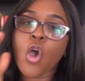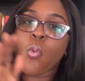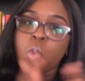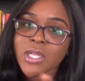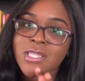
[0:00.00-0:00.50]

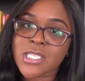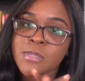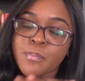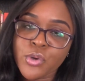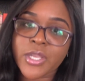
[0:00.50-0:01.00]
what this
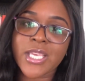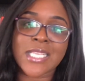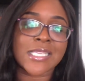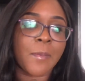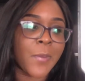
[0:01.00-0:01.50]
book
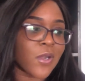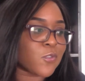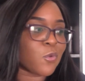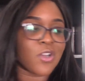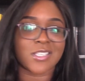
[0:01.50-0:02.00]
is about,
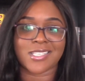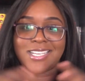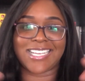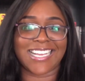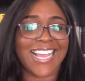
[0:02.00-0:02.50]
because
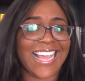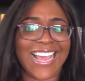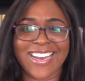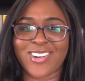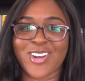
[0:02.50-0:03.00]

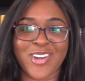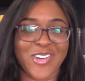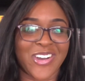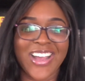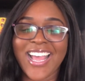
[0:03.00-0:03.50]
I don't
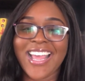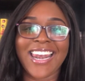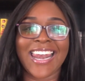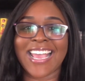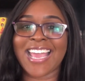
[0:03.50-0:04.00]
know.
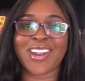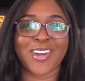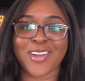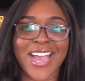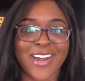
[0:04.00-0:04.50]
Like,
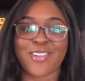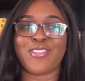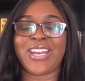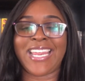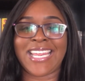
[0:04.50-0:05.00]
I don't
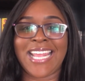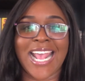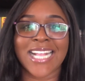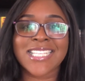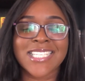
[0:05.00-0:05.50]
really
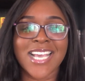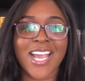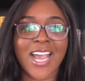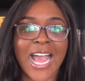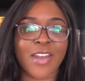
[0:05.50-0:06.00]
get.
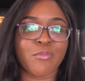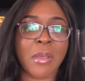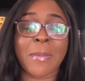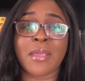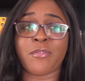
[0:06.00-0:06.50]
And
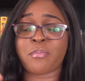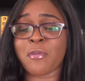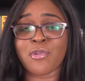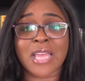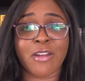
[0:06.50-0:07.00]
maybe
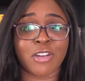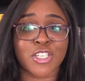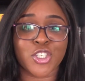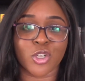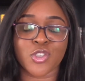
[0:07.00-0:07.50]
people that read
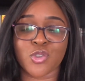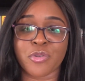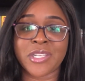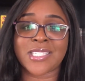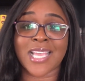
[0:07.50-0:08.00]
short
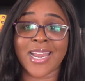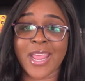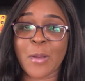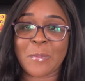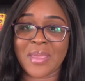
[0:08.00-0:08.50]
stories can
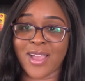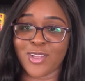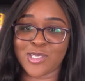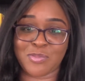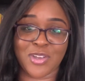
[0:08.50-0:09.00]
help me
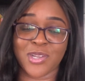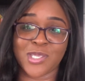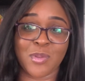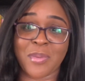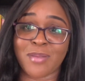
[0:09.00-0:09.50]
out, because
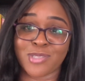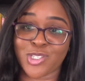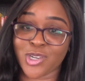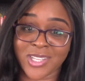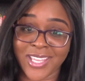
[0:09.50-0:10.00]
maybe I'm
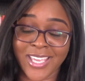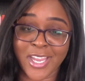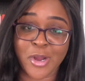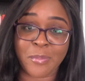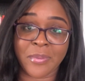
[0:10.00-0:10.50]
struggling
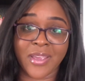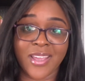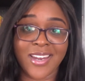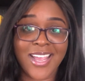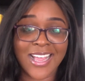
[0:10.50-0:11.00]
here, but
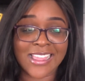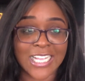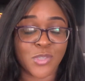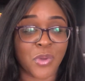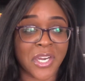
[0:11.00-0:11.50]

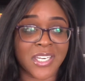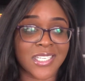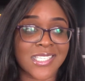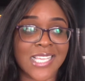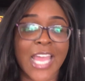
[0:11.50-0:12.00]
that's what it
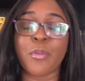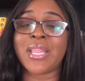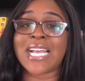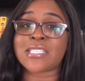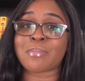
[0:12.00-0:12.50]
is. Anyway,
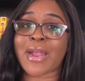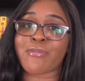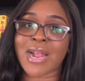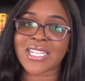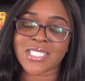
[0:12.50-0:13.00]
that's my
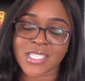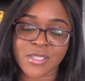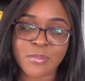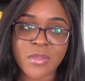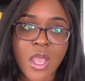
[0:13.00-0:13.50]

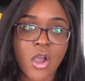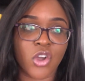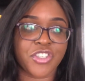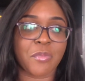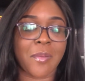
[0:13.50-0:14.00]
ranting on
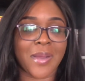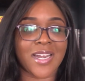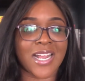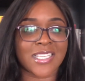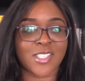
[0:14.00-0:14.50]

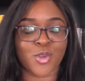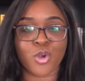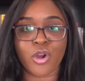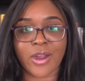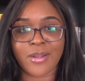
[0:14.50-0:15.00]
Chimamanda's
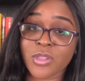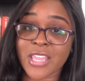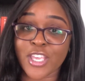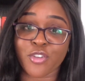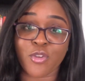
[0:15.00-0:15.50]
Zikora.
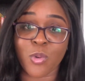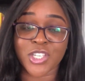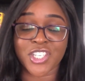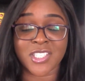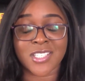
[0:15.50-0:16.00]
Thank you for
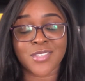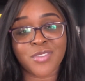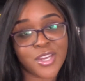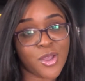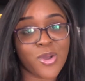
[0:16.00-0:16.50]
watching this
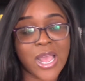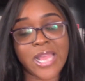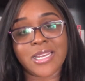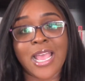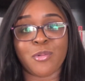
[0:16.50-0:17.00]
video,
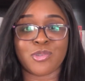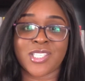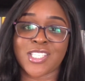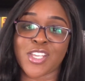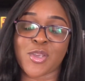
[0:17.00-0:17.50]
and I will
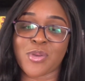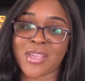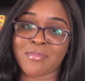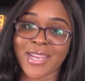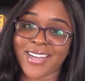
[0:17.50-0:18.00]
see you
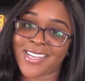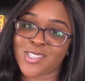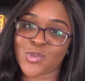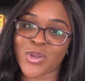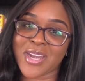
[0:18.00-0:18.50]
in my
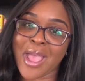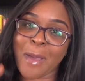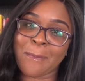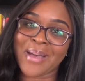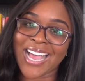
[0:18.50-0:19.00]
next one.
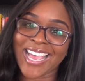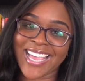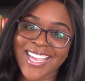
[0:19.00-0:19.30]
Bye.